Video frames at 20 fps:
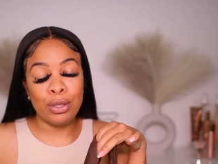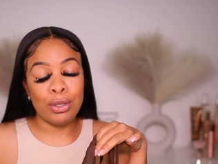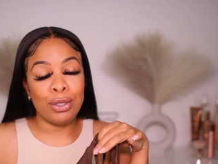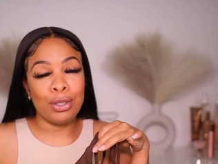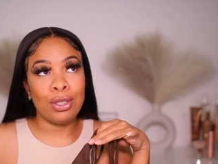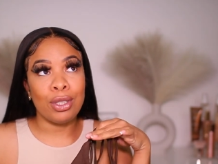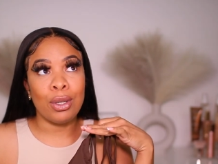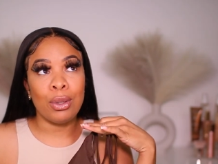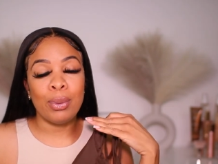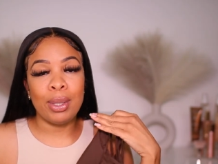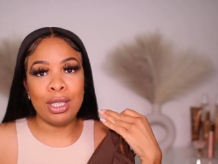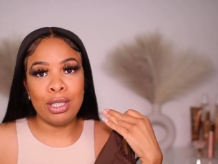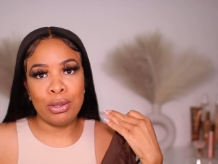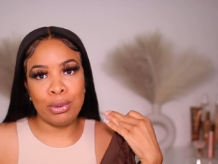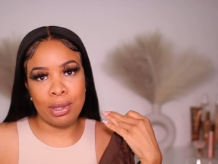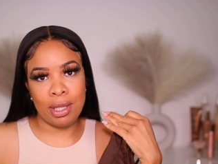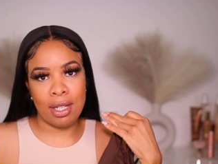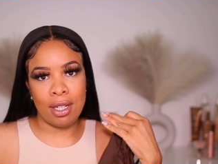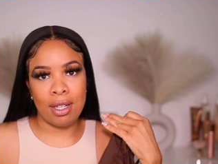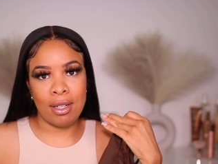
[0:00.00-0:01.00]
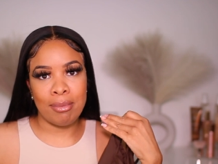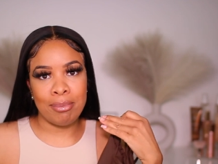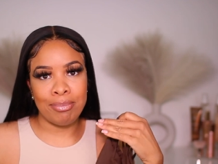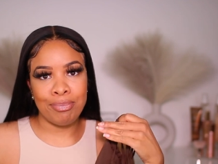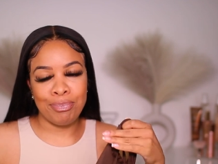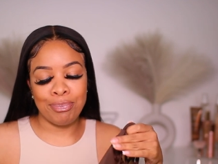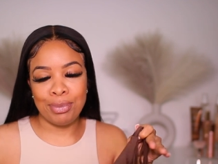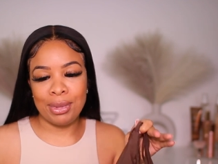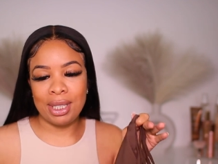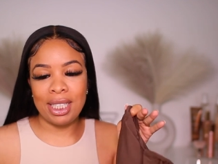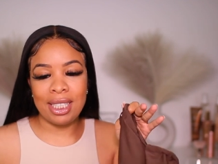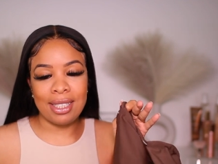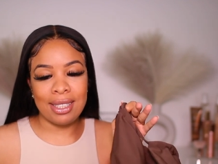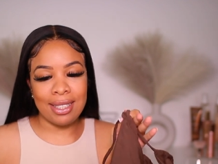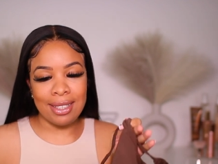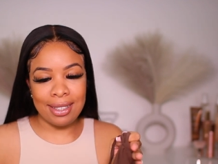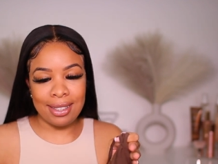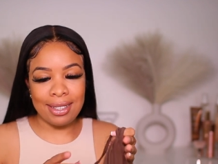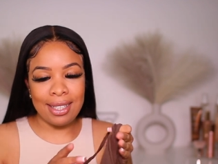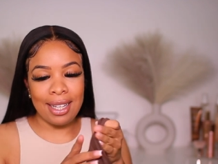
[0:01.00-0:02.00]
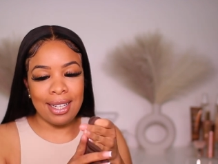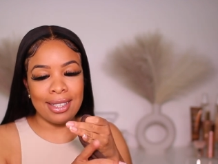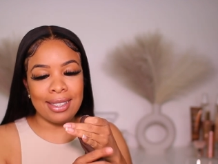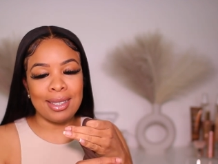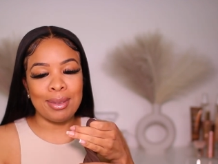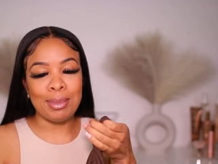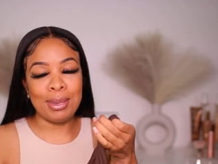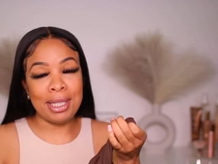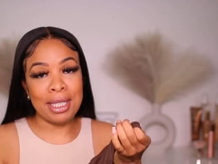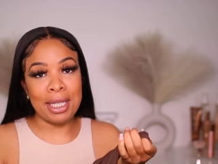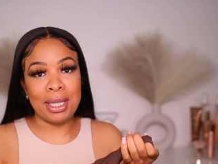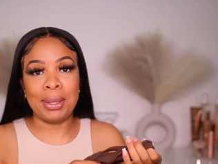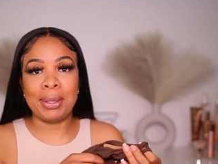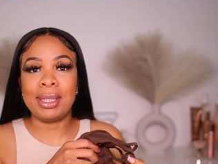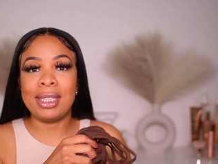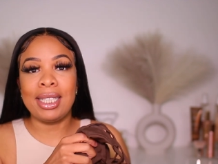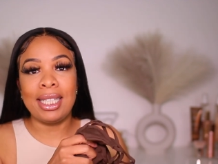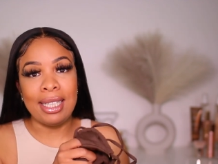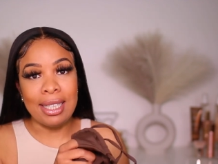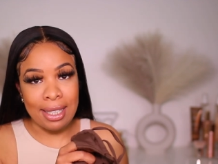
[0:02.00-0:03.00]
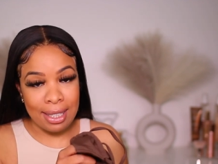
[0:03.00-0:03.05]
don't waste your time because this takes some TLC,